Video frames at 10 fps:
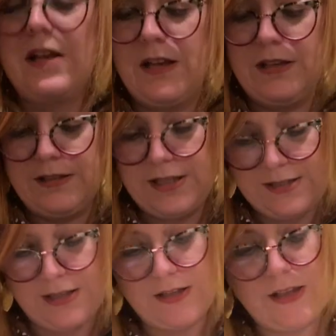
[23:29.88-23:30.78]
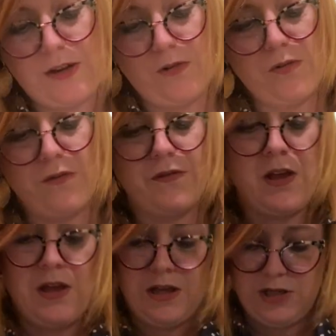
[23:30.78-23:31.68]
sits into that groove.
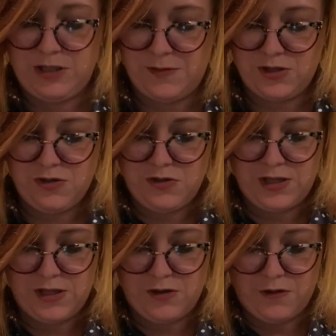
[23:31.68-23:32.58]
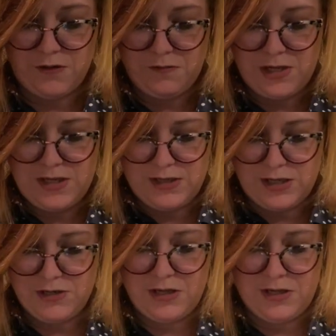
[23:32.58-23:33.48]
Just make sure you get it all the way in there.